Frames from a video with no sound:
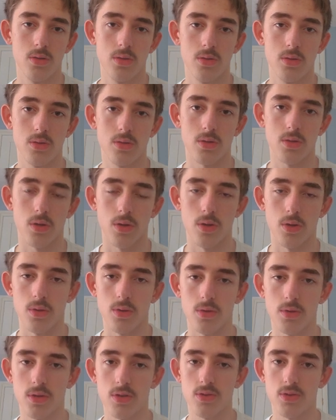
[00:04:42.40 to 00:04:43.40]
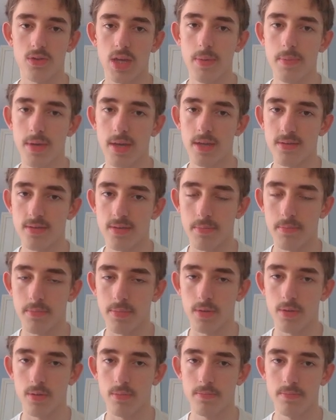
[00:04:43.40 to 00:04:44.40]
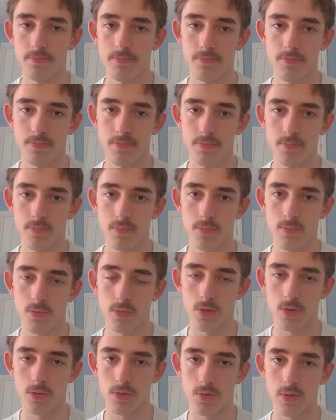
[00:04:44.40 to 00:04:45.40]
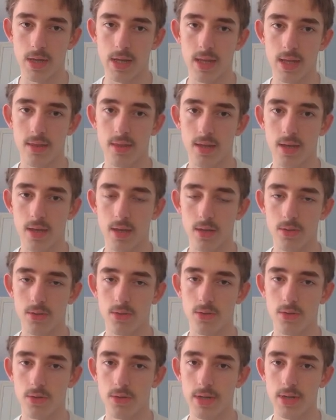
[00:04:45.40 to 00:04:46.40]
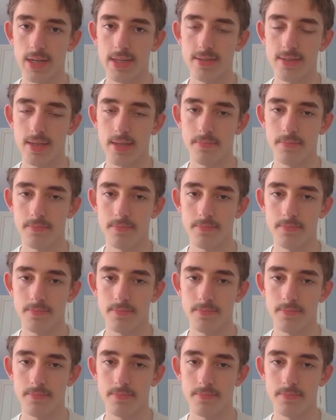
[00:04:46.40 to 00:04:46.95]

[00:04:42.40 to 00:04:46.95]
So just keeping it simple, not doing anything too crazy.